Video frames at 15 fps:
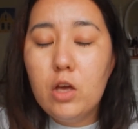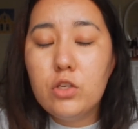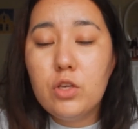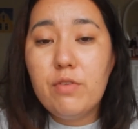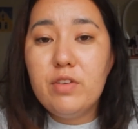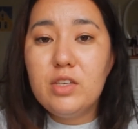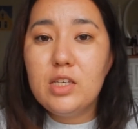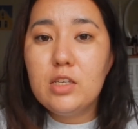So
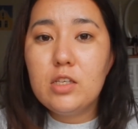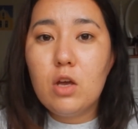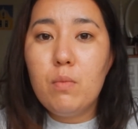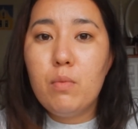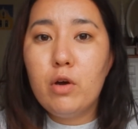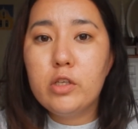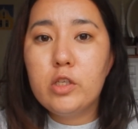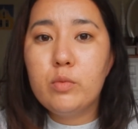if it says
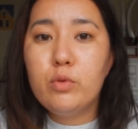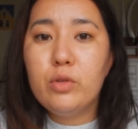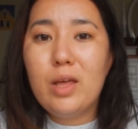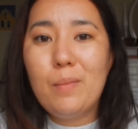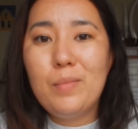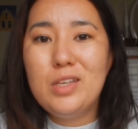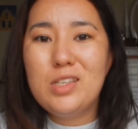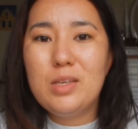compostable,
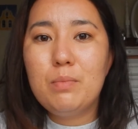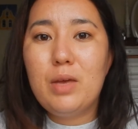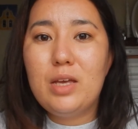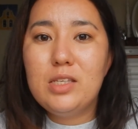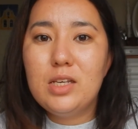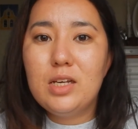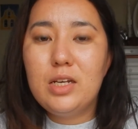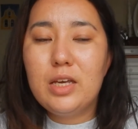that means it
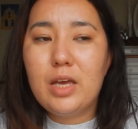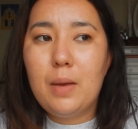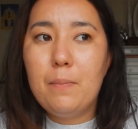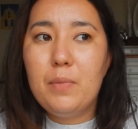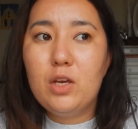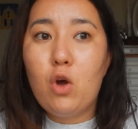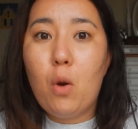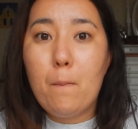basically can
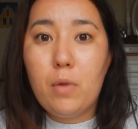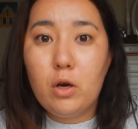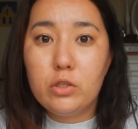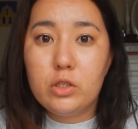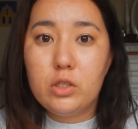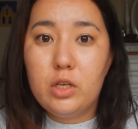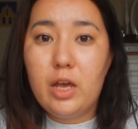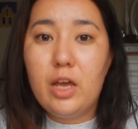be
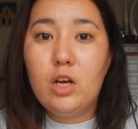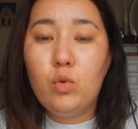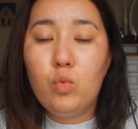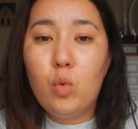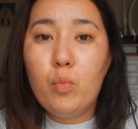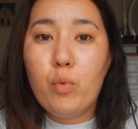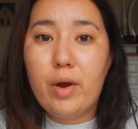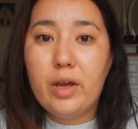composted and it
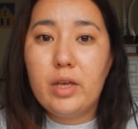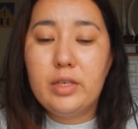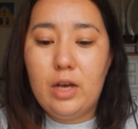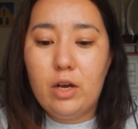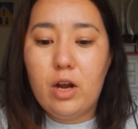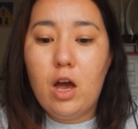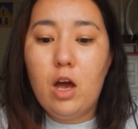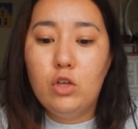will break
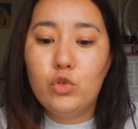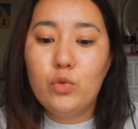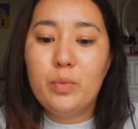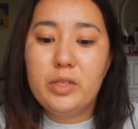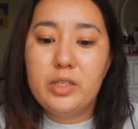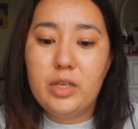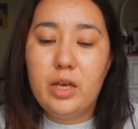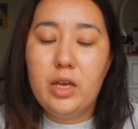down
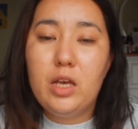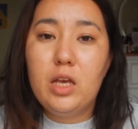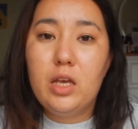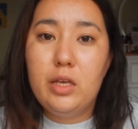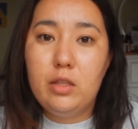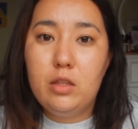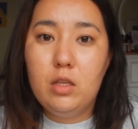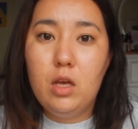100%
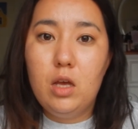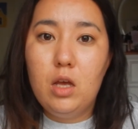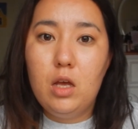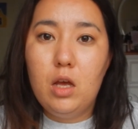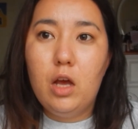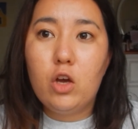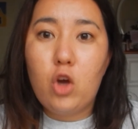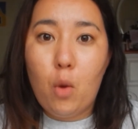in
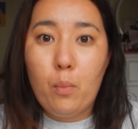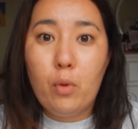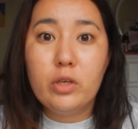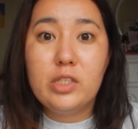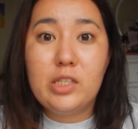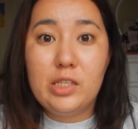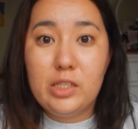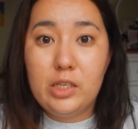a
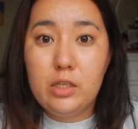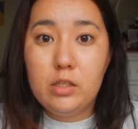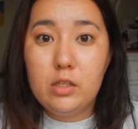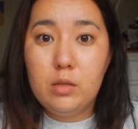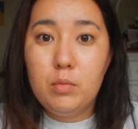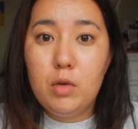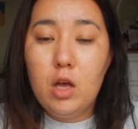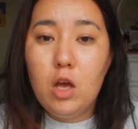composting
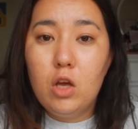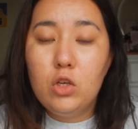system.